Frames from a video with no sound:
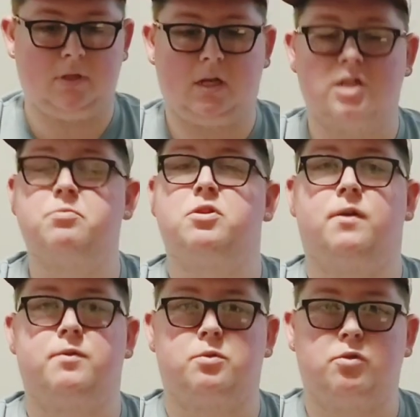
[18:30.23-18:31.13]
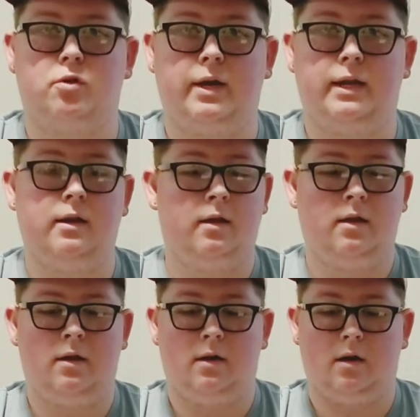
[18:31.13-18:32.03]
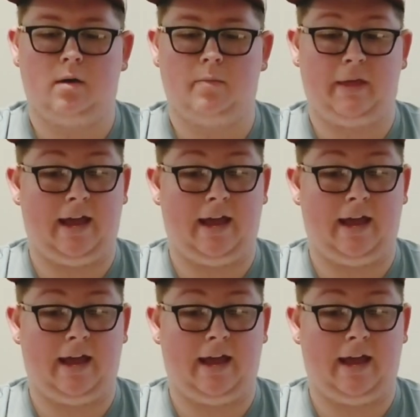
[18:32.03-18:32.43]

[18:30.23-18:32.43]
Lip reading: Customer service was great. They